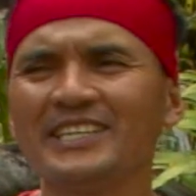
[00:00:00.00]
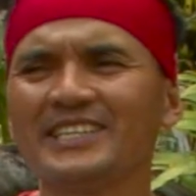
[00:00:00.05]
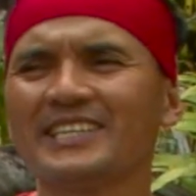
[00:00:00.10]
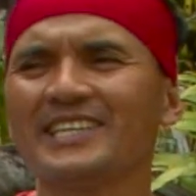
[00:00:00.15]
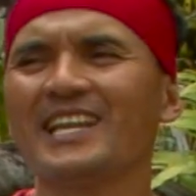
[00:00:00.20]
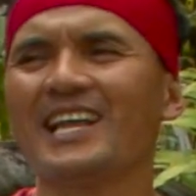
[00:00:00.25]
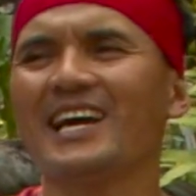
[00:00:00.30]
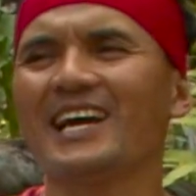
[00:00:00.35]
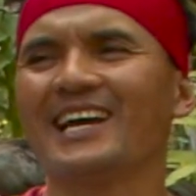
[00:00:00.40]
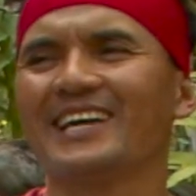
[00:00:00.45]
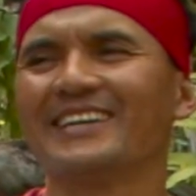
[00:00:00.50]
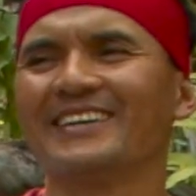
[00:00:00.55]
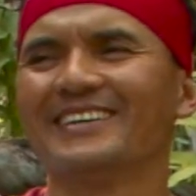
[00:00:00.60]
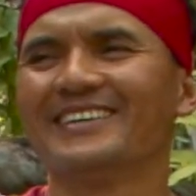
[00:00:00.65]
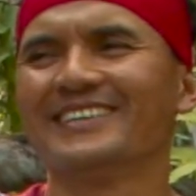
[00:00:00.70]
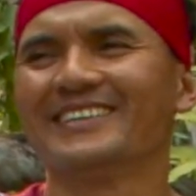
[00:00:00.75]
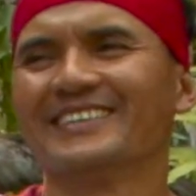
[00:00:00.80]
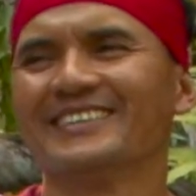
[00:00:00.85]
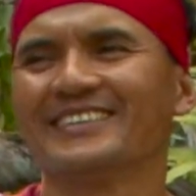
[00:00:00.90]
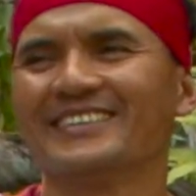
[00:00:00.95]
to
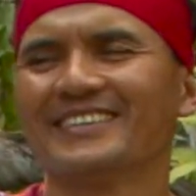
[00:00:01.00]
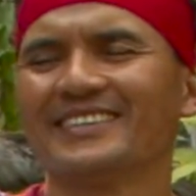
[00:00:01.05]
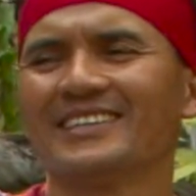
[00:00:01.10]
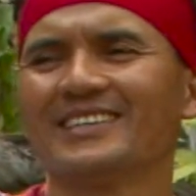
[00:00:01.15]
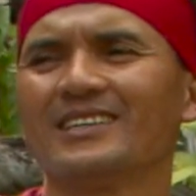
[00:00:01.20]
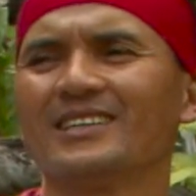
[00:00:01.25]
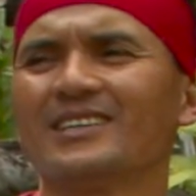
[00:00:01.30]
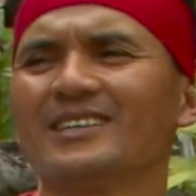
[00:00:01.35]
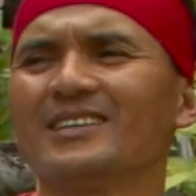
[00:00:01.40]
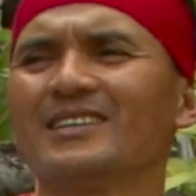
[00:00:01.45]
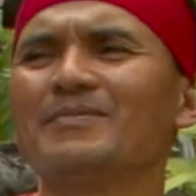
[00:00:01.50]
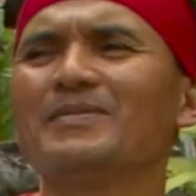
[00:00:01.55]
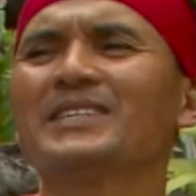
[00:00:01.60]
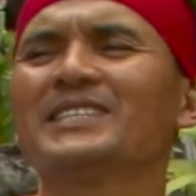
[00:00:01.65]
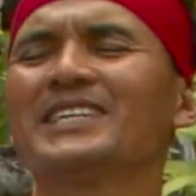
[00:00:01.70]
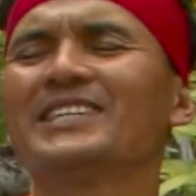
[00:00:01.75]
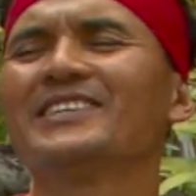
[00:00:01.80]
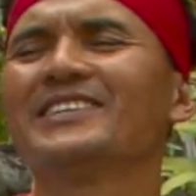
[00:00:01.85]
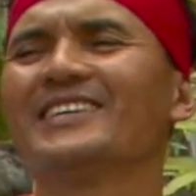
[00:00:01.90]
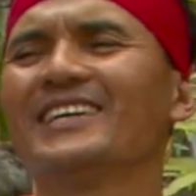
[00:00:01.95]
ask people
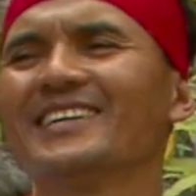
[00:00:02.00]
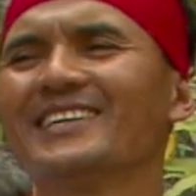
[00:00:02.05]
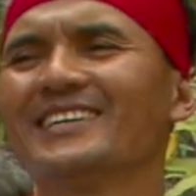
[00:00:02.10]
what